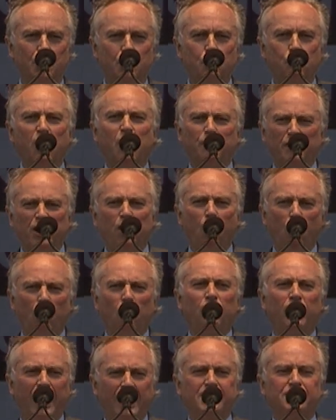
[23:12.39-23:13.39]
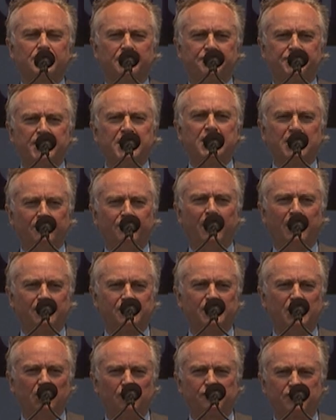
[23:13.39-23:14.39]
Well, we all like to think of
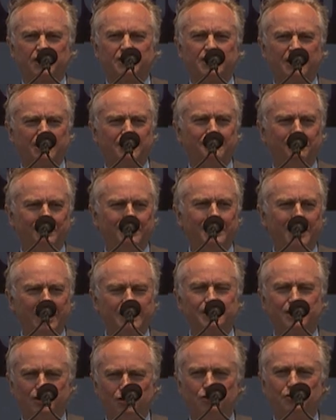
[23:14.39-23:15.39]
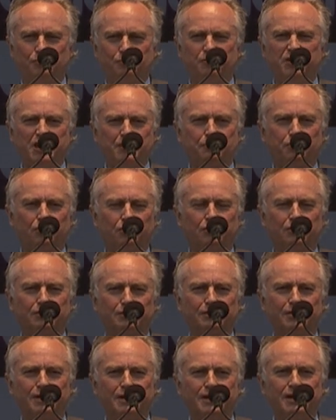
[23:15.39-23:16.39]
ourselves as good people.
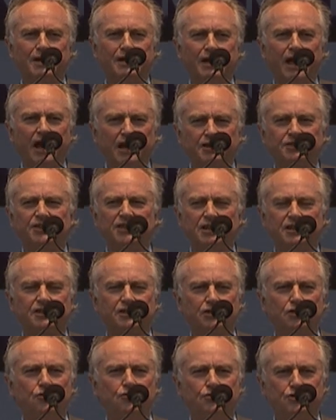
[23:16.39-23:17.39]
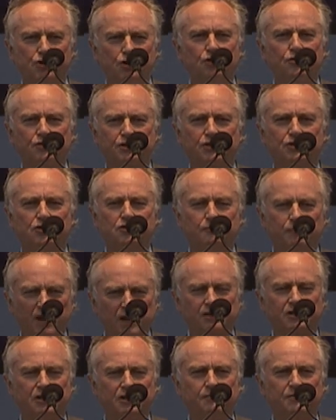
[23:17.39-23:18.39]
Atheists do, Jews do,
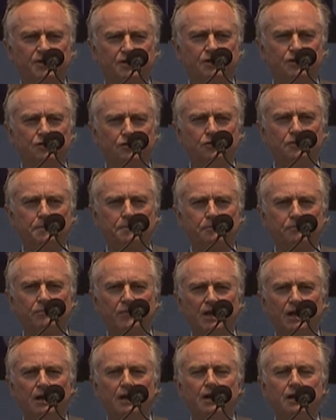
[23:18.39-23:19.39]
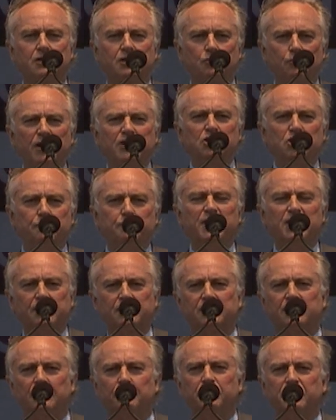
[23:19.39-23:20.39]
Muslims do. So when you
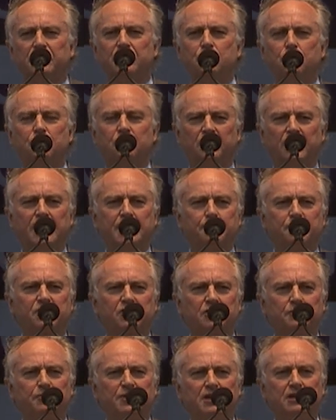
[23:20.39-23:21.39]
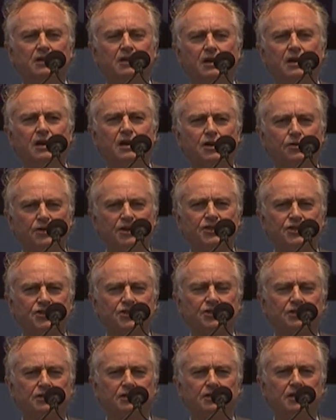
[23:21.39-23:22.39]
meet somebody who claims to be
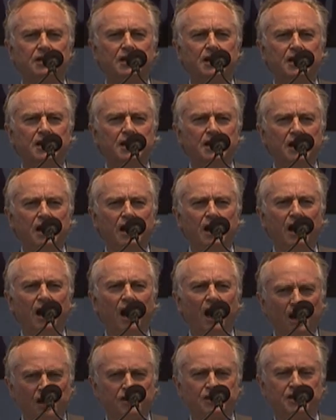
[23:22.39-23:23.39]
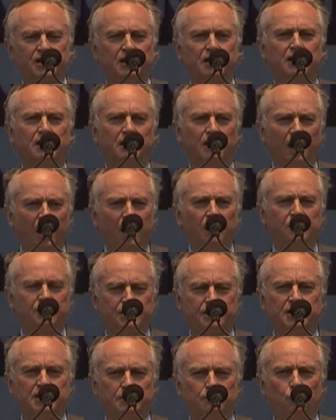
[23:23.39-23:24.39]
Christian, ask her,
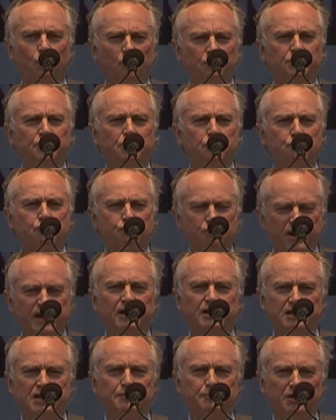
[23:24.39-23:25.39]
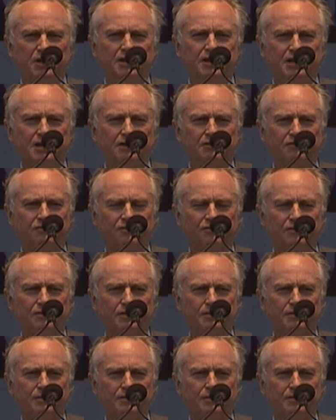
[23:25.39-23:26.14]
ask him, what do you really believe?